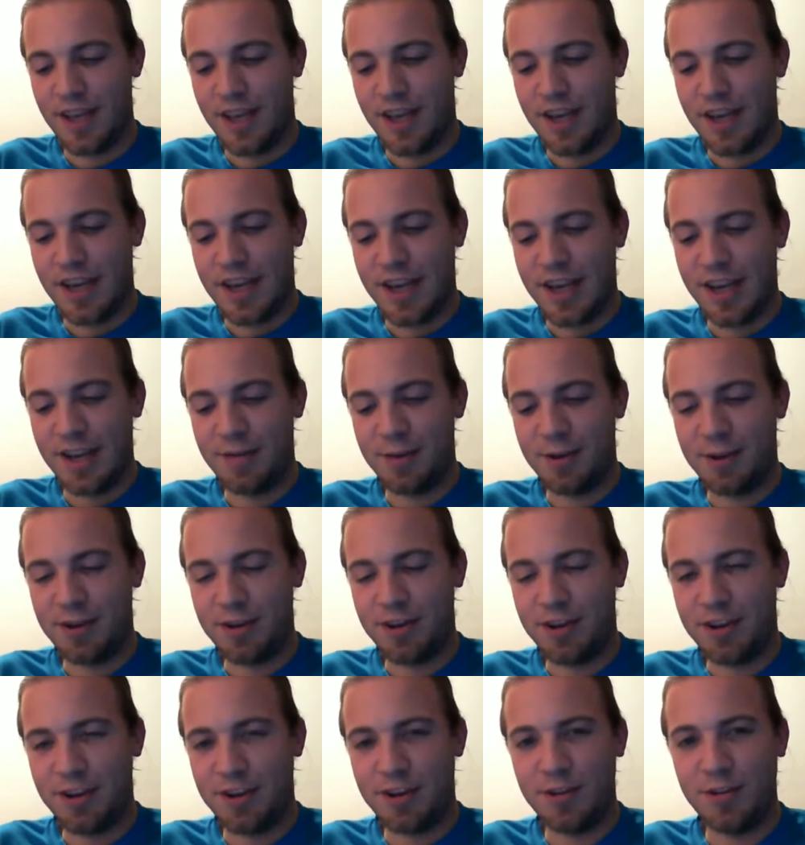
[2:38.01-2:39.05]
I have a
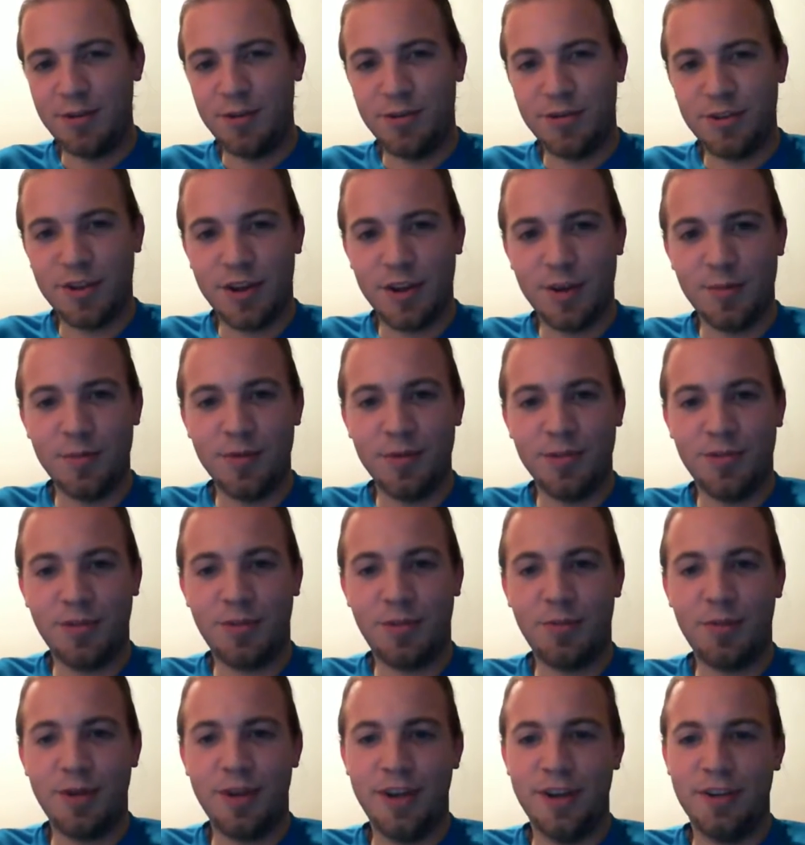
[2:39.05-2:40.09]
daughter who's almost
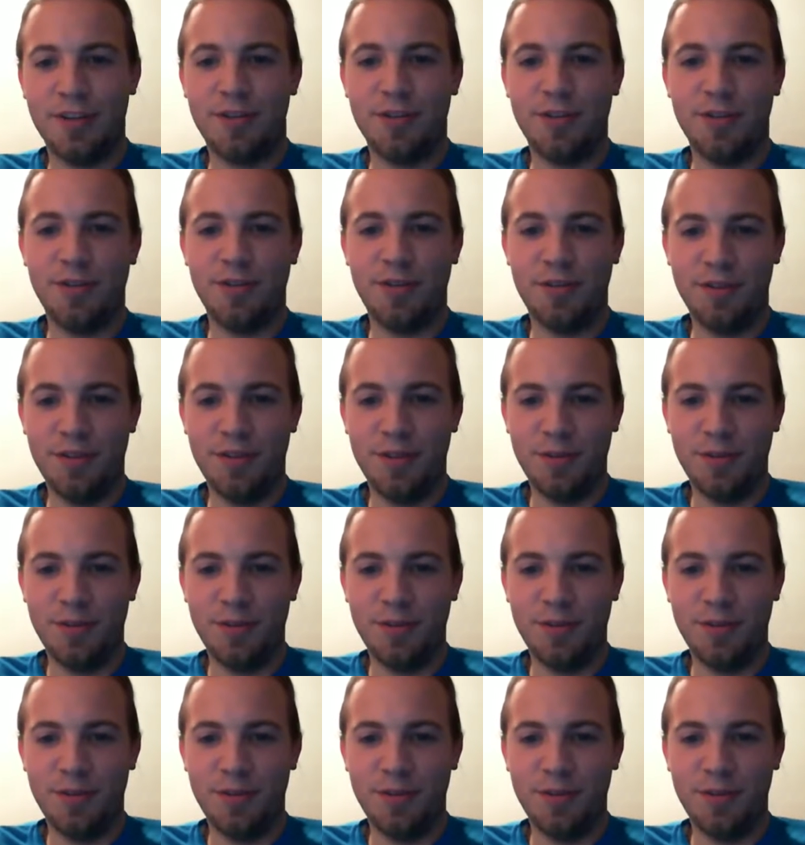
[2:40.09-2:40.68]
3 years old.